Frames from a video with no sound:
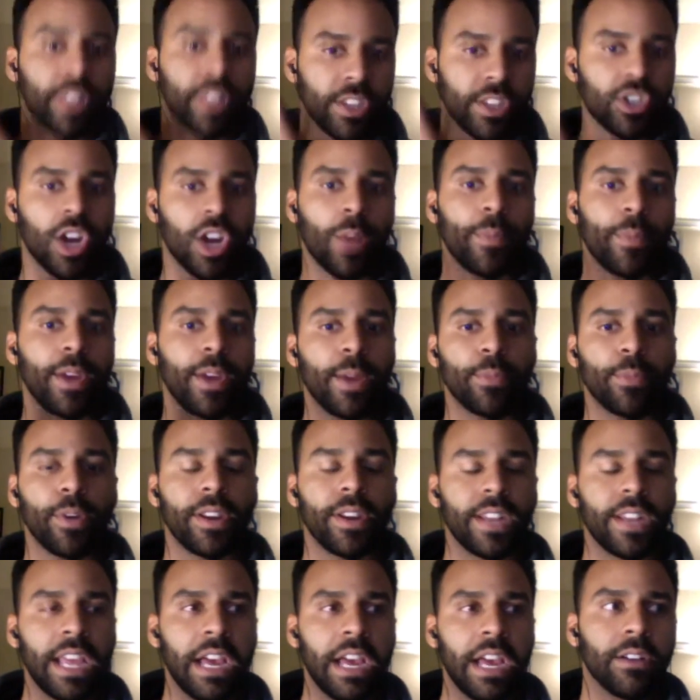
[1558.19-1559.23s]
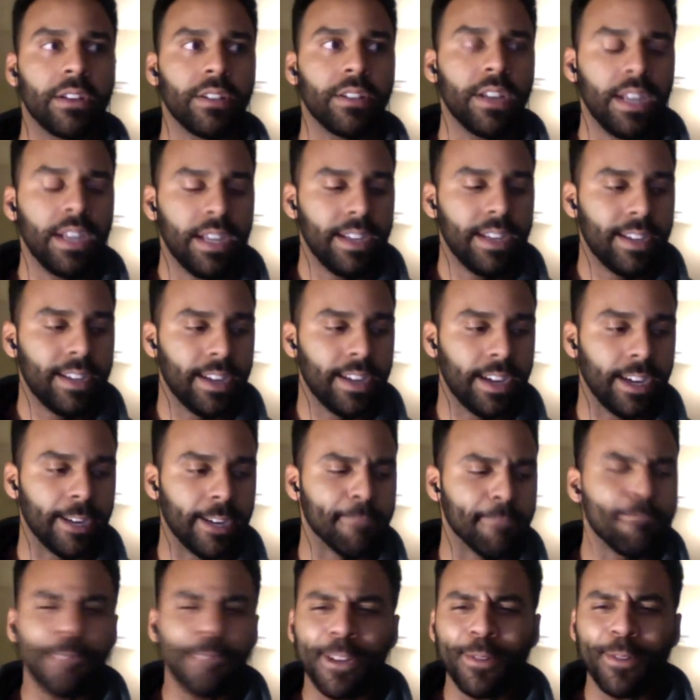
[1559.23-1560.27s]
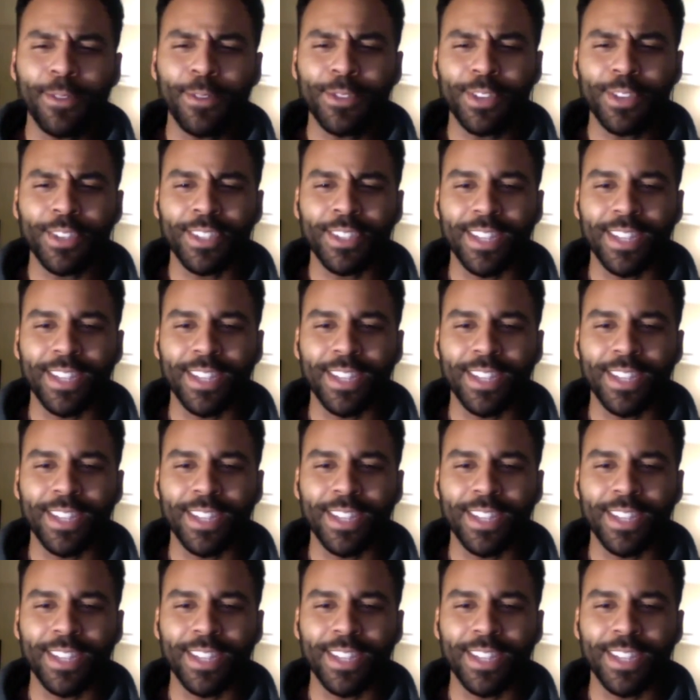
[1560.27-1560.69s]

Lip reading: chopping up right now. But it was just